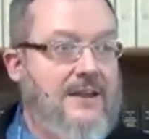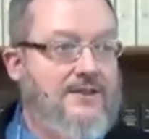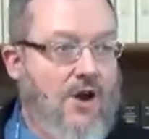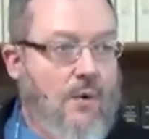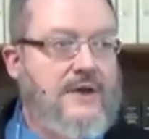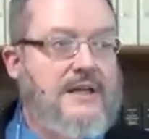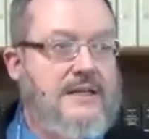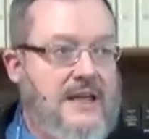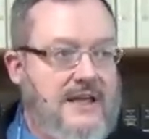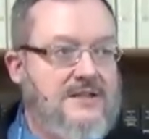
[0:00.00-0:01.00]
no one can
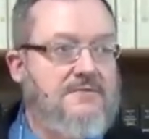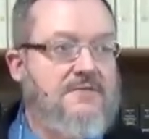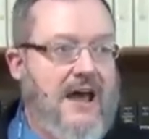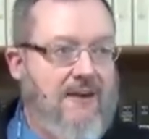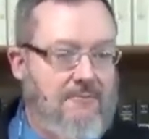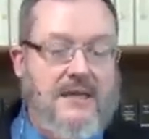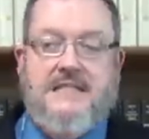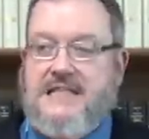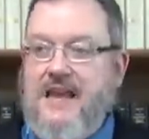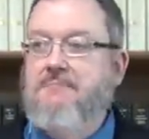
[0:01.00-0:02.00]
testify of me
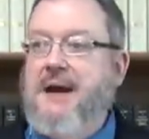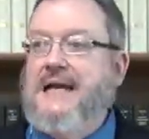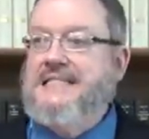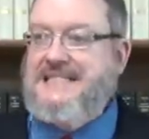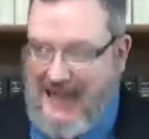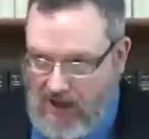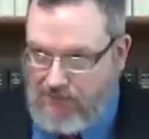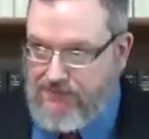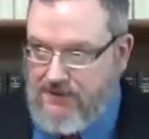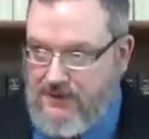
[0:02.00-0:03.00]
save
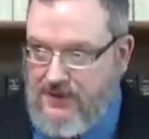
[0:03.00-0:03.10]
myself.